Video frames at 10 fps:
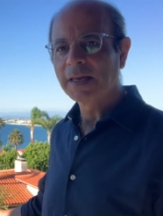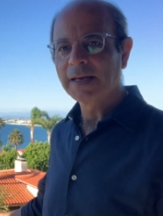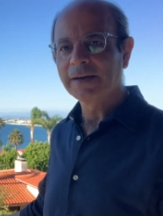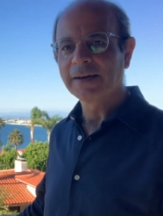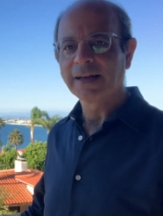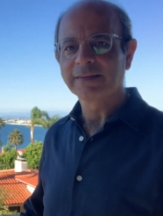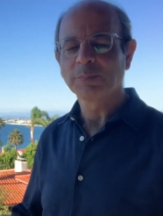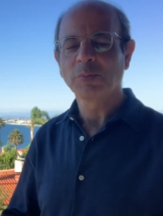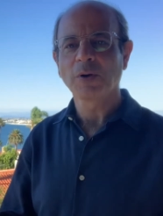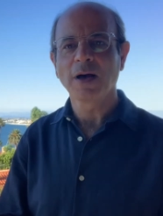here as a
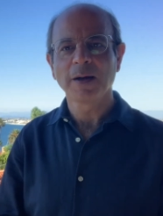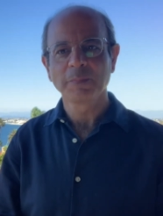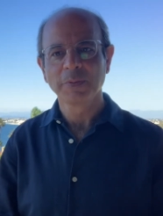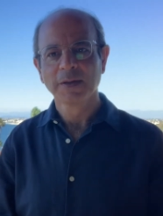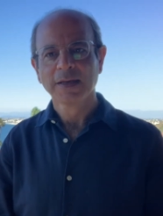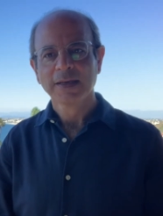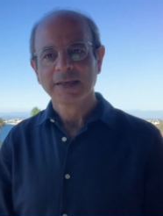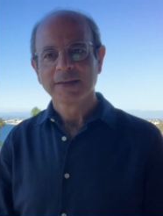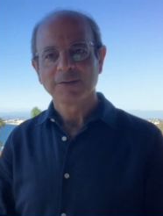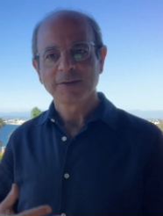prop
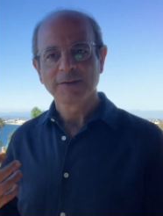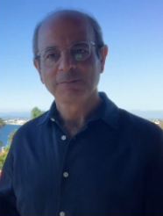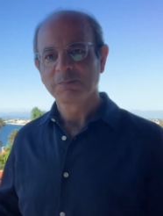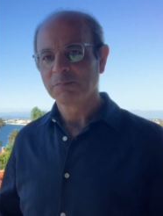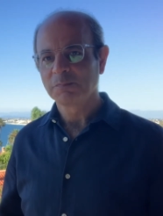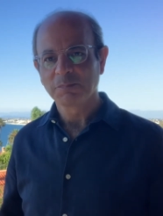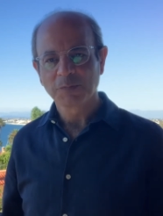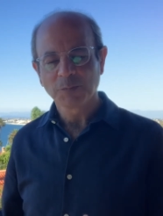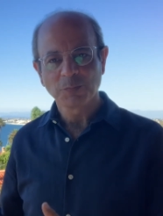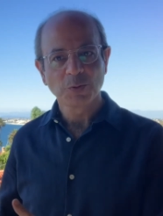just
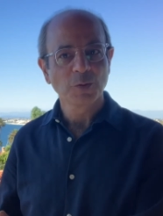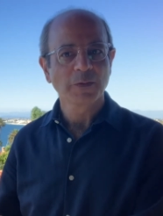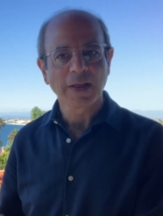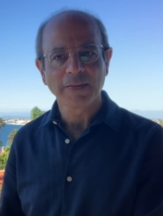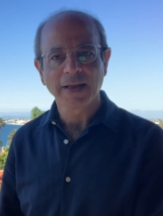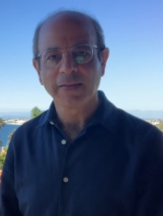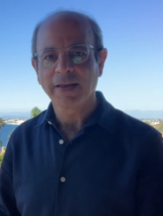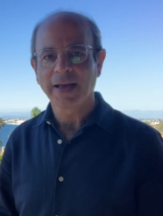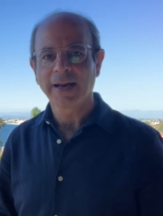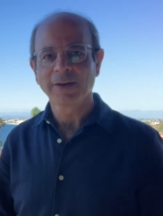to prove that they're
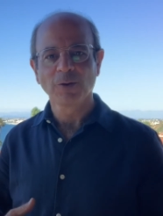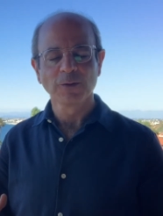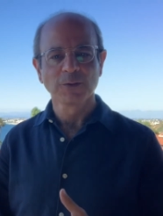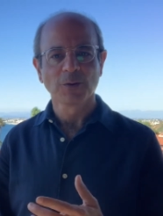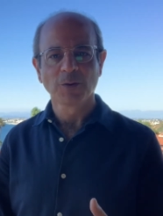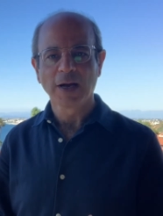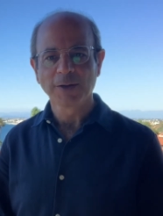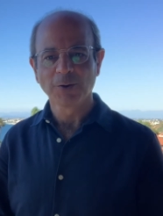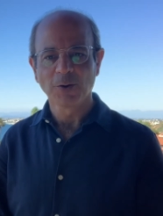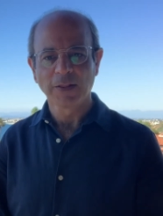there and also I
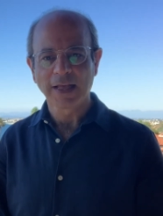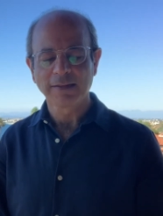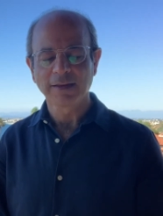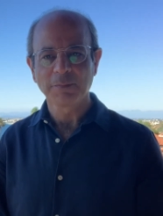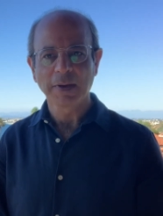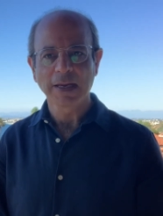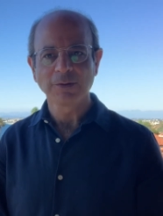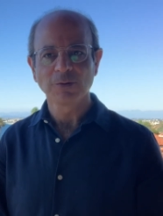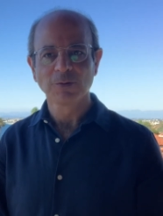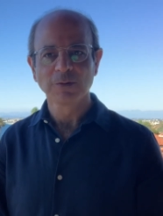know that it may
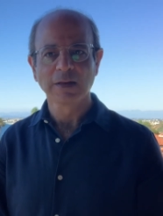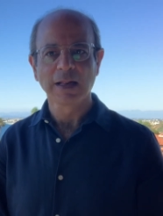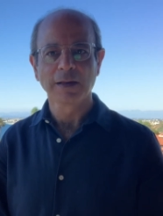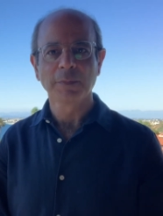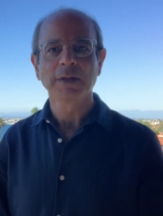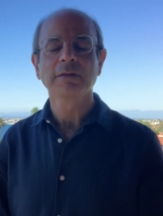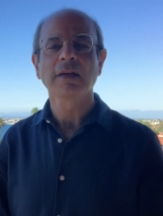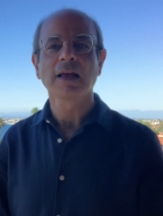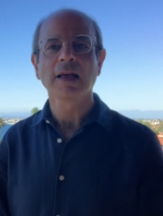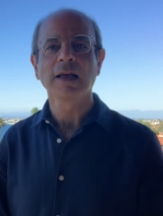introduce a little bit a
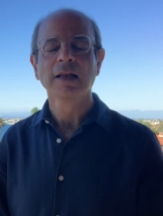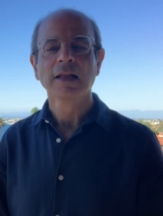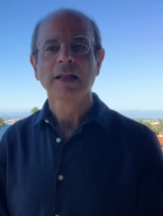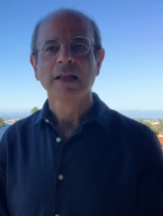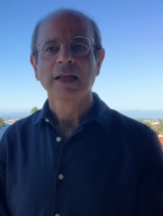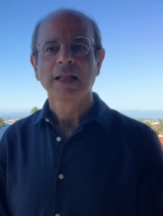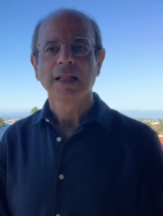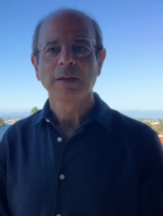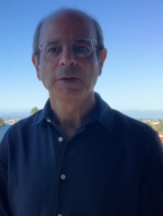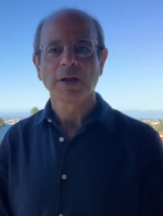uh,
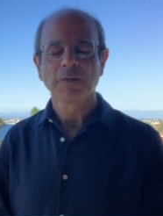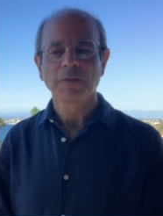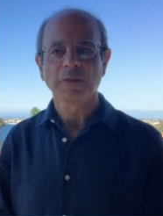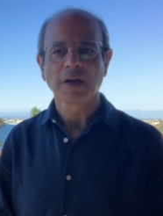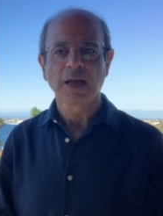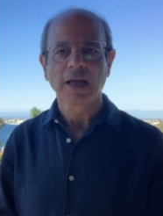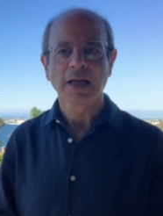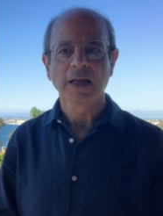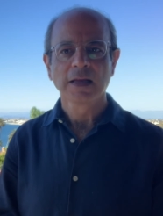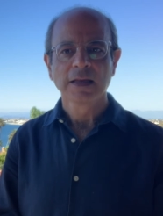little bit of uh,